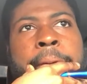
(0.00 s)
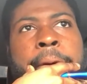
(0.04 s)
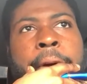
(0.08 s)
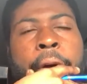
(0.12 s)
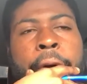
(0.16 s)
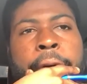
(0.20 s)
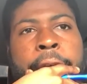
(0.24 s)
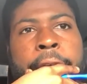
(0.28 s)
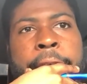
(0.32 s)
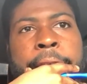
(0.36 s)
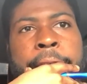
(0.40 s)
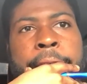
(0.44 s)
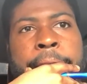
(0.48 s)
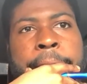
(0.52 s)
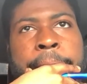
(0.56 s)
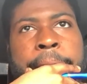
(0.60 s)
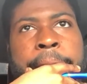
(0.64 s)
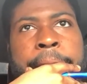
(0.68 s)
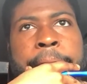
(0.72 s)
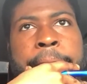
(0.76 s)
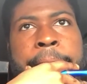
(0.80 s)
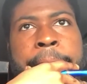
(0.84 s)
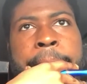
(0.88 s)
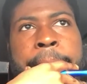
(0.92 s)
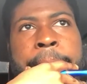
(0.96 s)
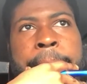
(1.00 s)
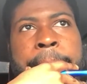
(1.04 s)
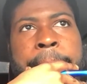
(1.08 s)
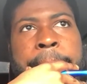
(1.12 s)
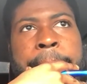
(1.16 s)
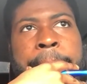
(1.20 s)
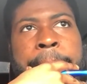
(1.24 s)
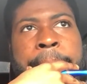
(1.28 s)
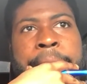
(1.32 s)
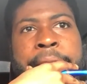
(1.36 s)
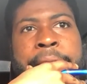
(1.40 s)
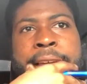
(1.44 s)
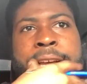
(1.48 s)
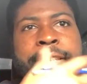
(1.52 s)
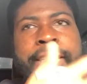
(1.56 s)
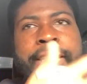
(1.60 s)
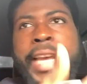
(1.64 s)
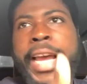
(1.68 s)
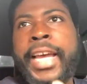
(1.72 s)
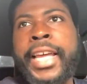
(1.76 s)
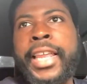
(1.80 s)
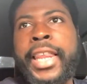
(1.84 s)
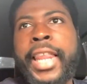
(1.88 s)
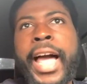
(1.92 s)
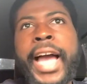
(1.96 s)
Okay? Because
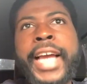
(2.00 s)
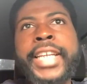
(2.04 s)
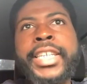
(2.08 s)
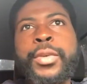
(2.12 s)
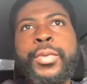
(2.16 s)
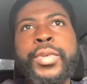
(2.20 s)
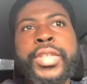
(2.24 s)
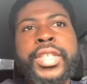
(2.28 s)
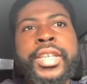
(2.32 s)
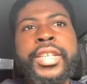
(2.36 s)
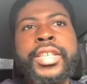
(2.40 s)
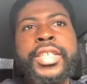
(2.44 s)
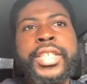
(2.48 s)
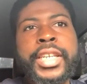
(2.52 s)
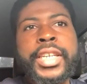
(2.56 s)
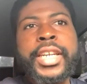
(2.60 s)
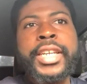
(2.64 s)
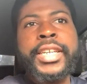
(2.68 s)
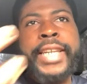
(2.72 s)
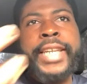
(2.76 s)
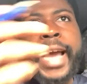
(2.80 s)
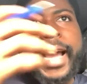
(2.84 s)
Elijah was considered